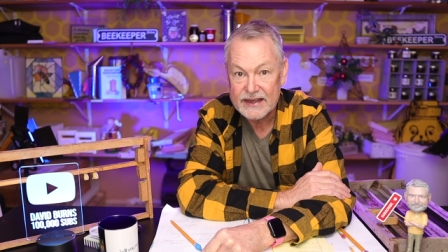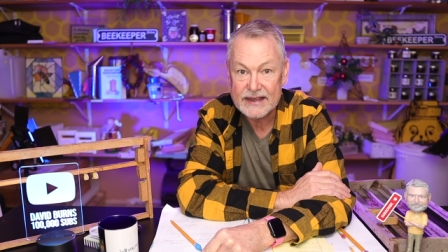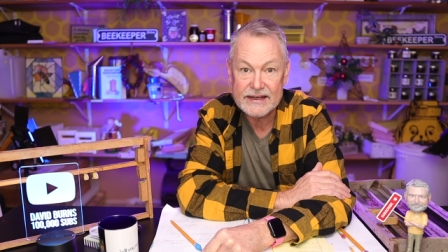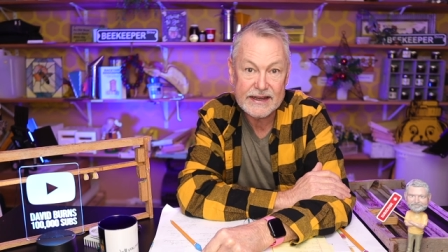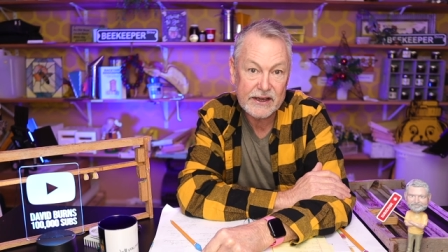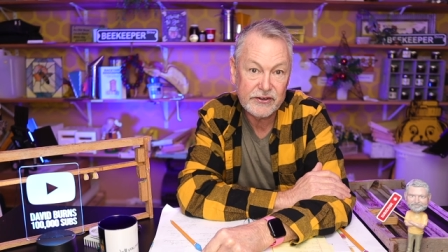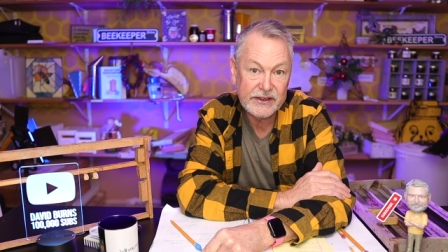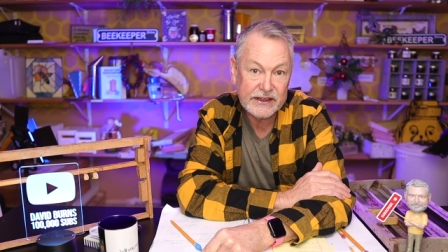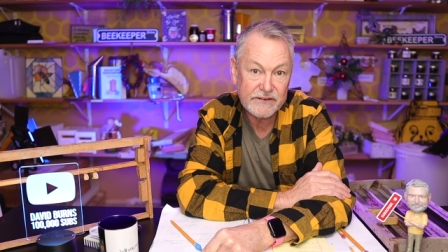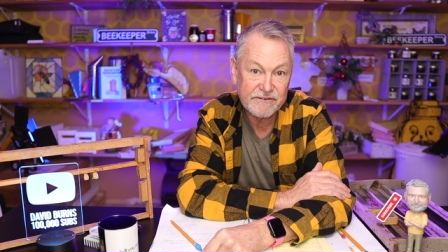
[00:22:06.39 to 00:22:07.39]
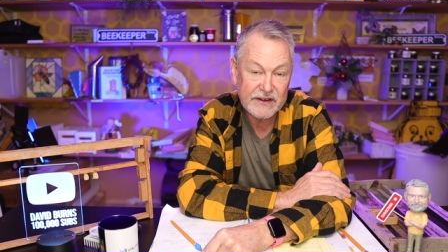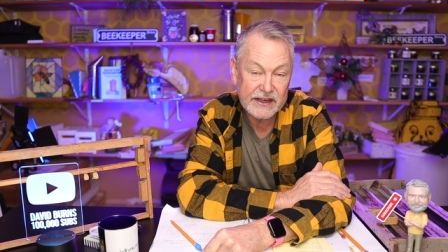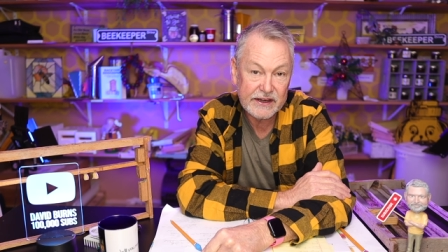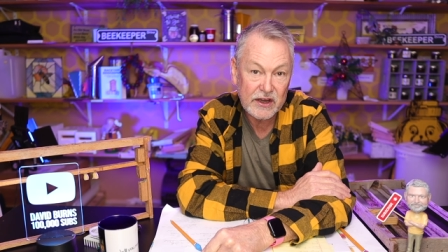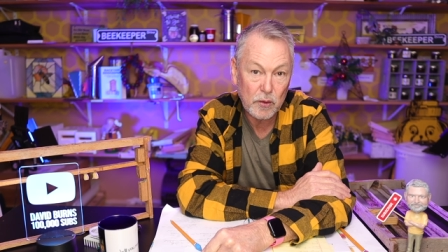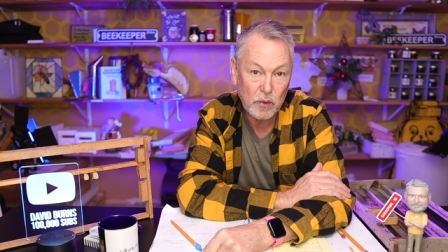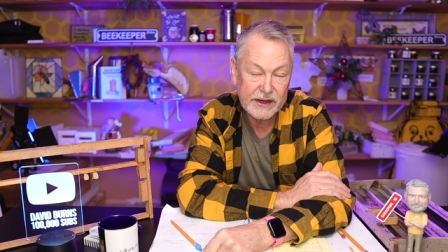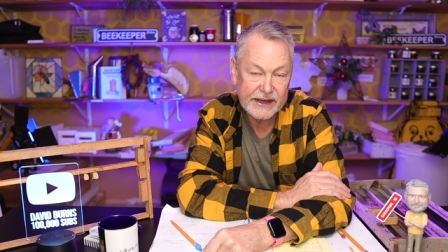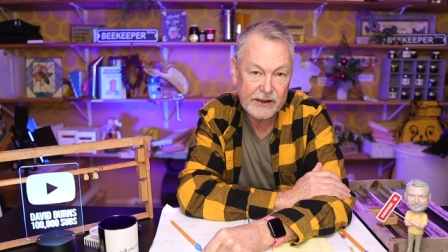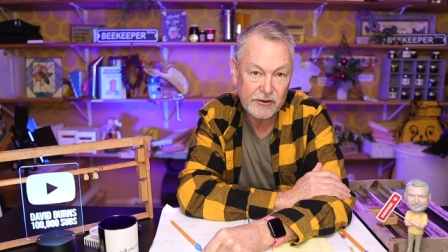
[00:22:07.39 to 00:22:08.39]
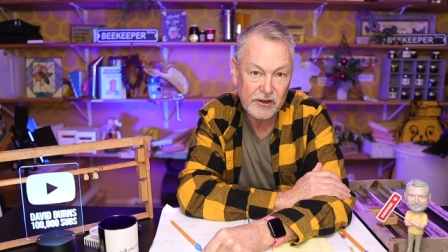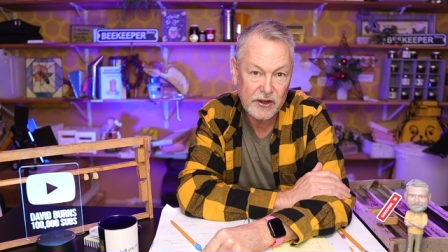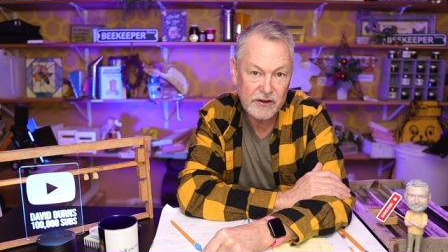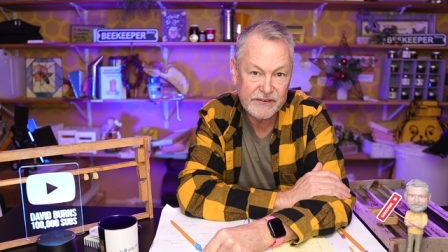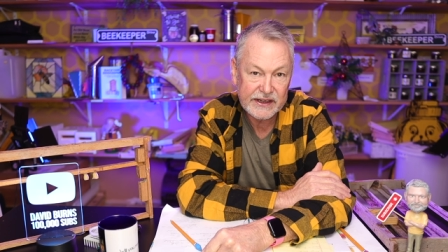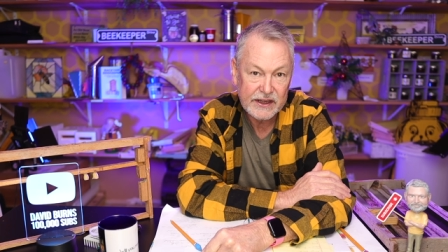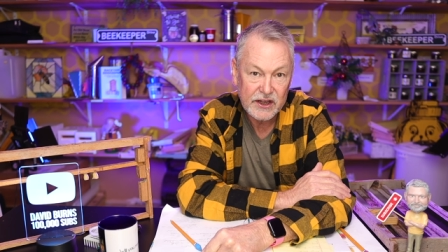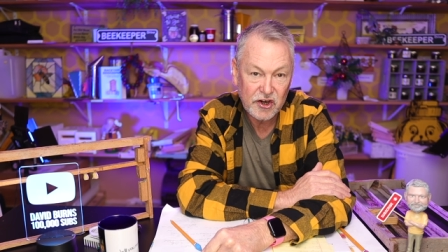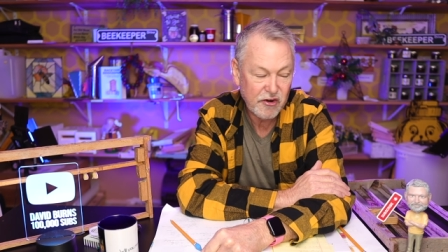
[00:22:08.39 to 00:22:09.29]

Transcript: and now you need to find a one-day-old larvae,